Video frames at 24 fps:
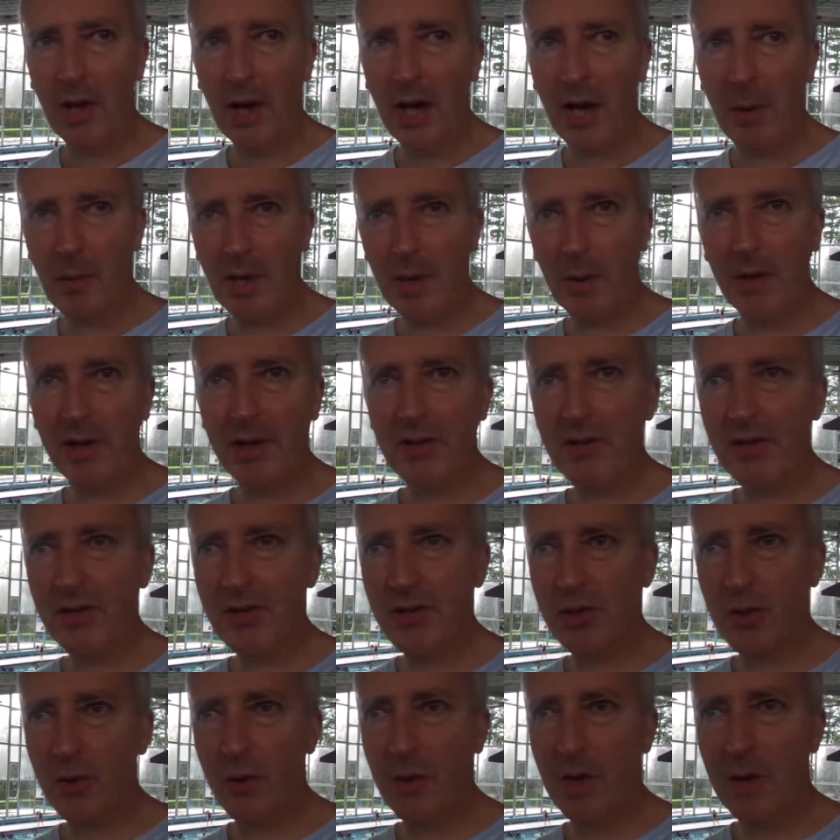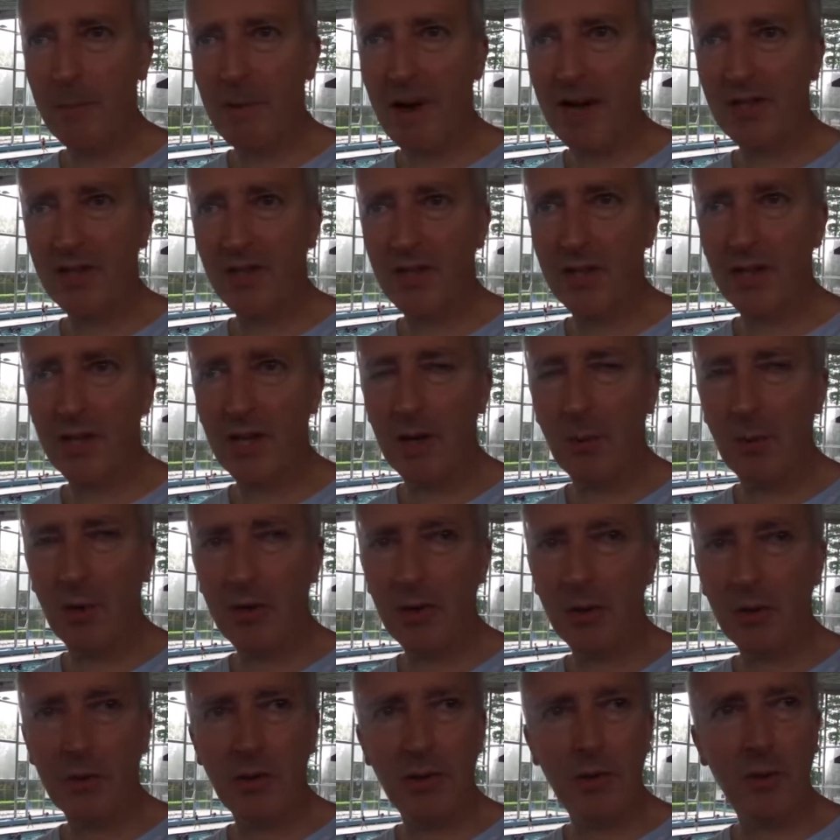And what I want you to imagine,
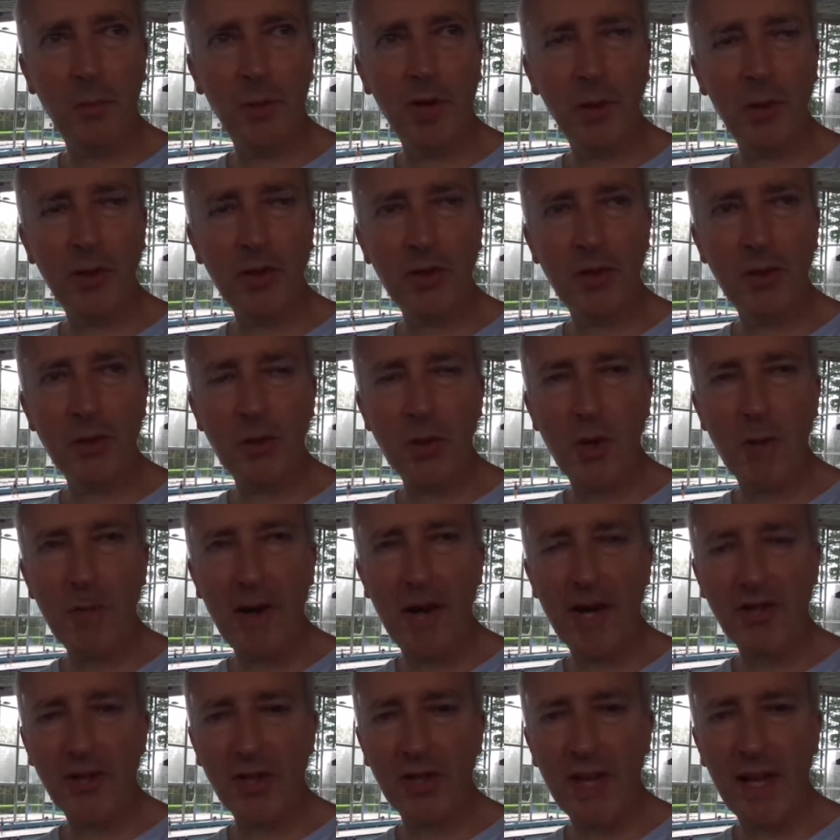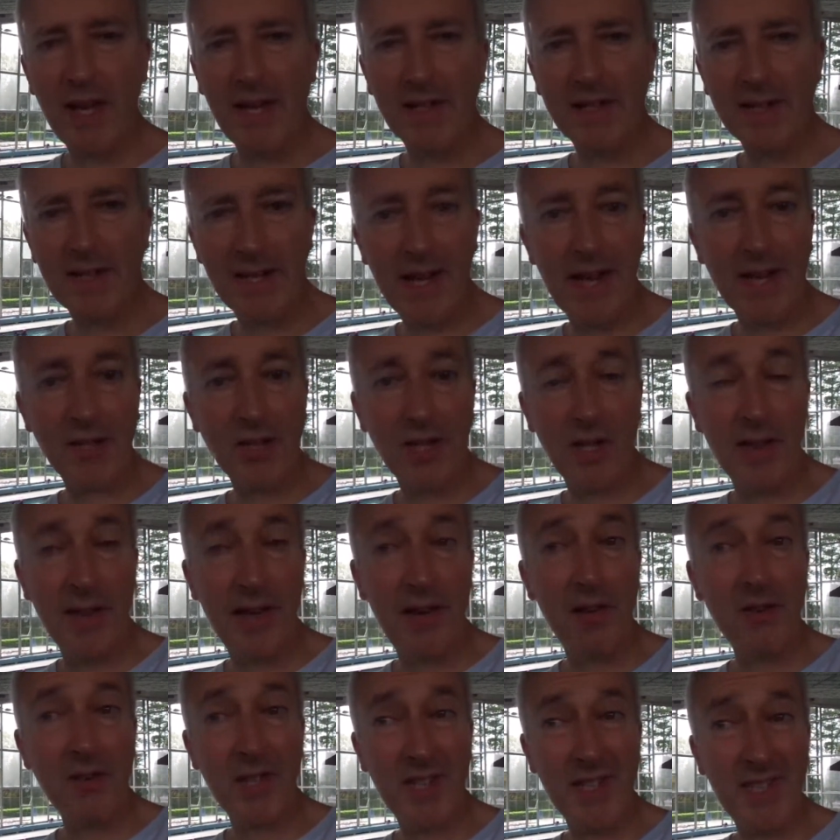what I want you to imagine is that actually there
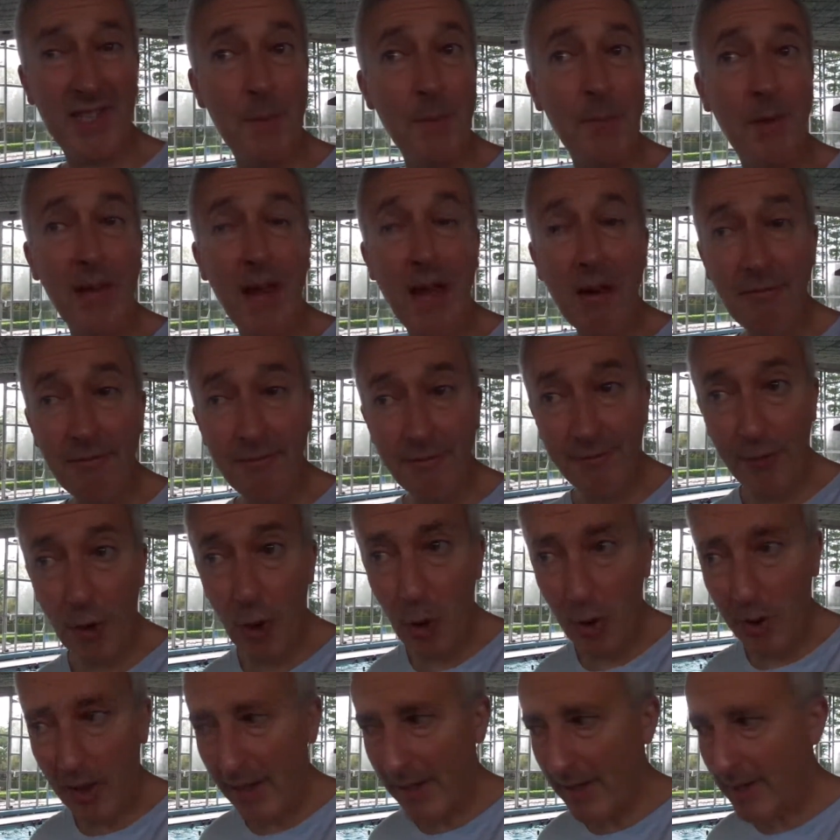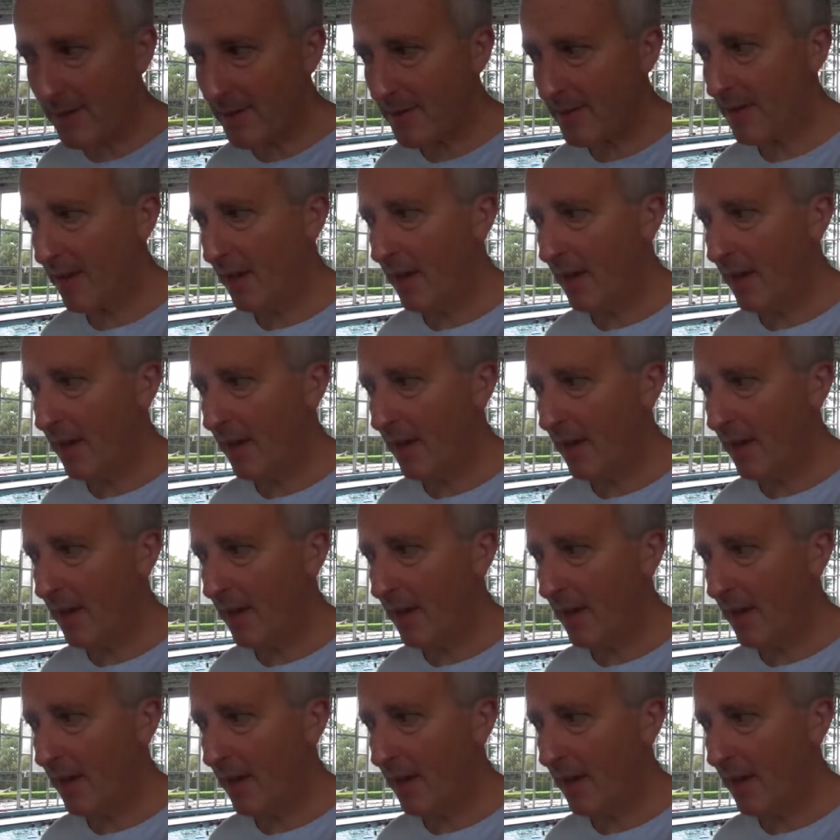are just simply 4 lanes,